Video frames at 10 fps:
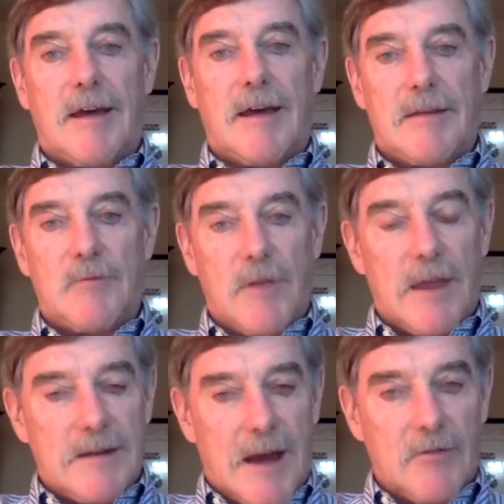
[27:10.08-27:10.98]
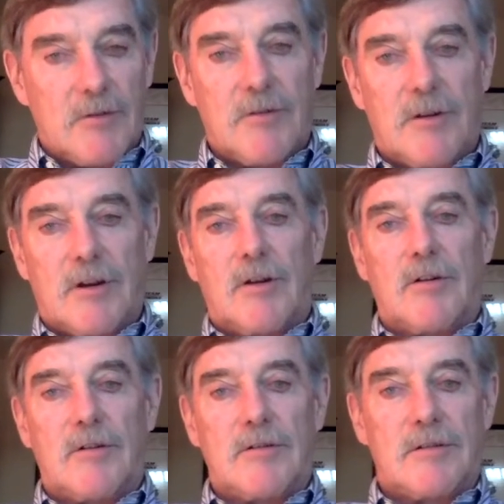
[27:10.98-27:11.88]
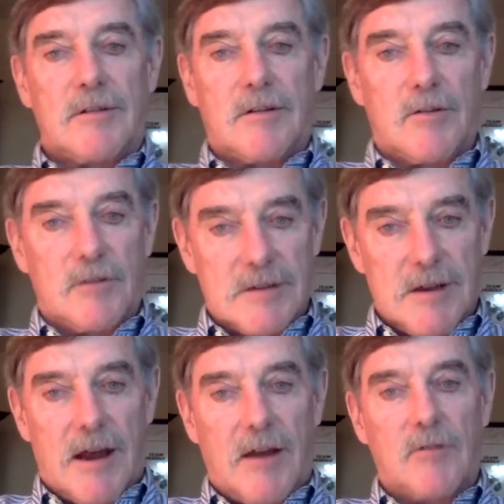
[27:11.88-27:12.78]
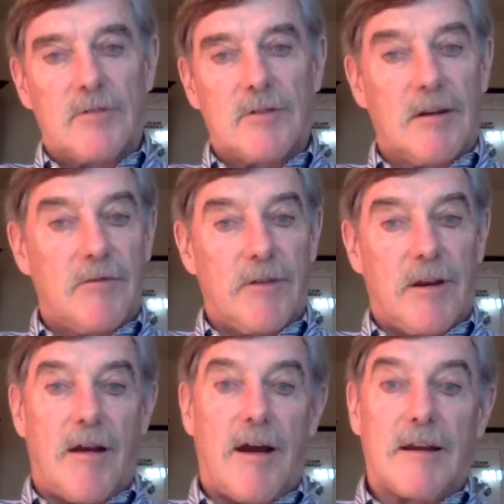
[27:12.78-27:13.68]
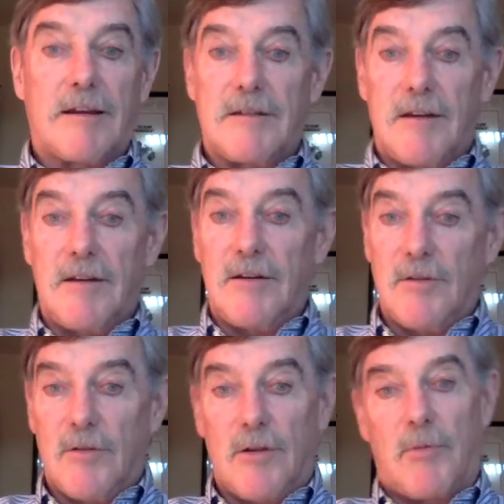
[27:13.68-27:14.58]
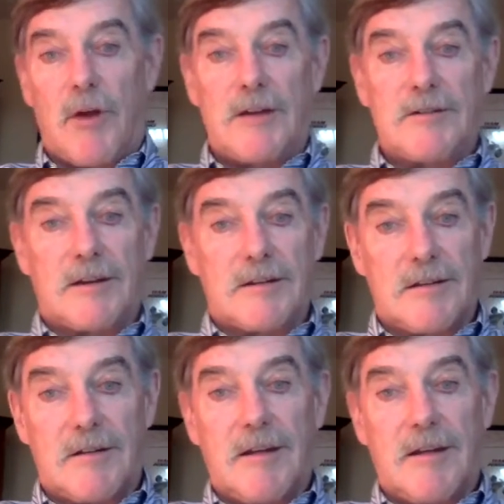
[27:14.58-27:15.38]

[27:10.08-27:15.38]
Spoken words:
And then when that downturn occurs, the good CIOs are going to figure out how to continue to do their projects